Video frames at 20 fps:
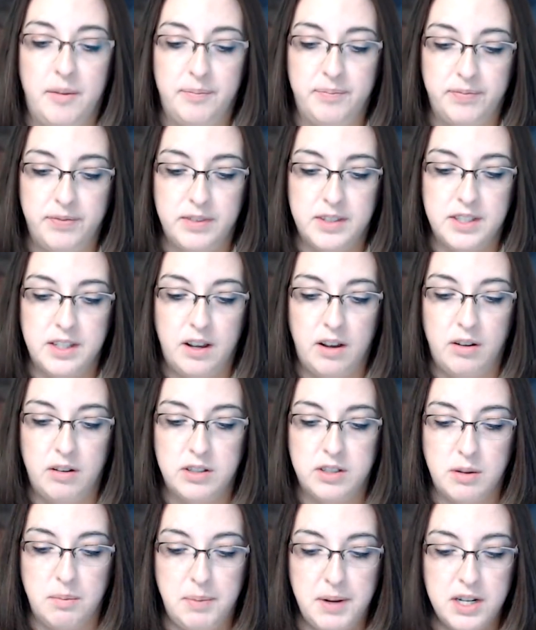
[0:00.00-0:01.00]
So
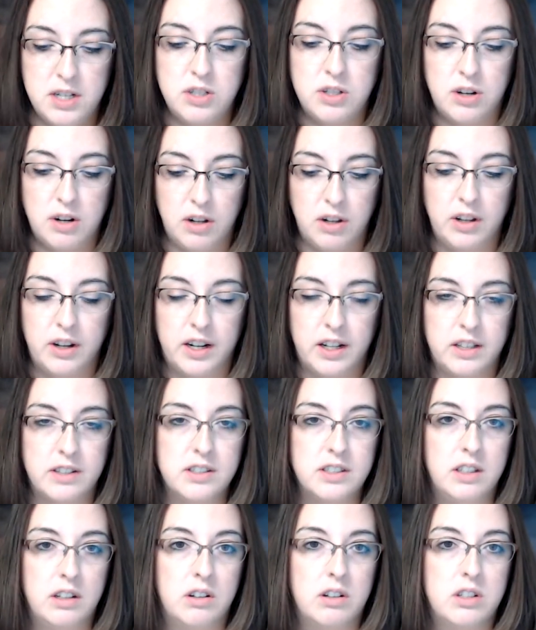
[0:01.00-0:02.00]
be sure to look at
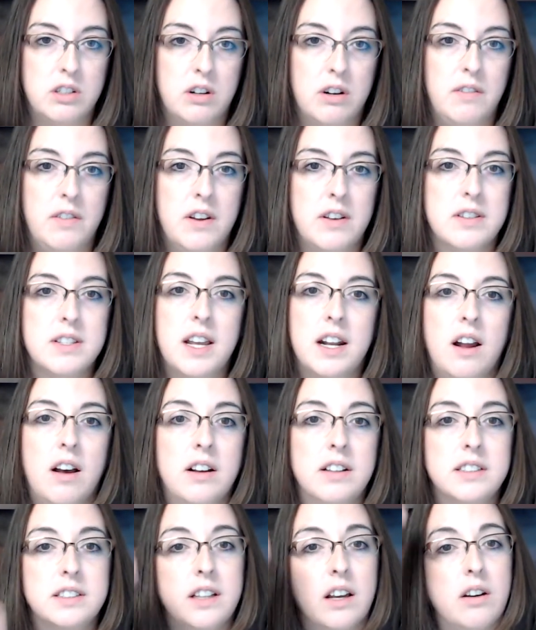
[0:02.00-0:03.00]
those literature reviews, and
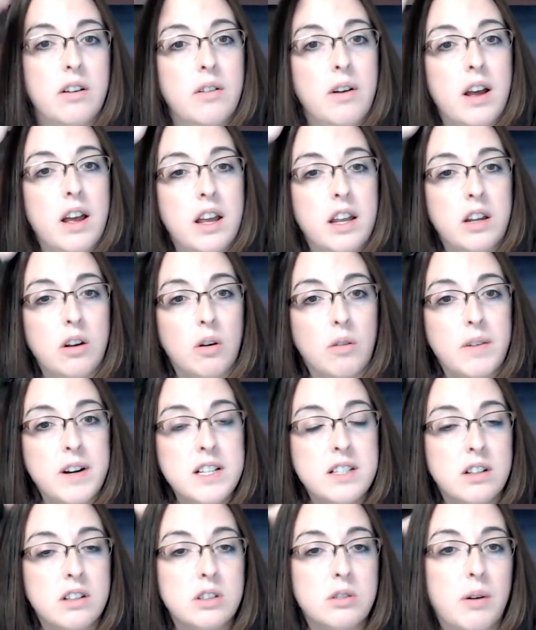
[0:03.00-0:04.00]
also your
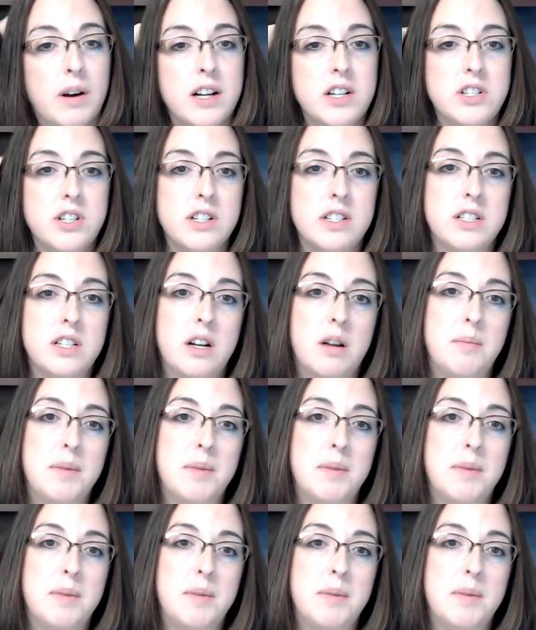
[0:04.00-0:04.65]
research questions.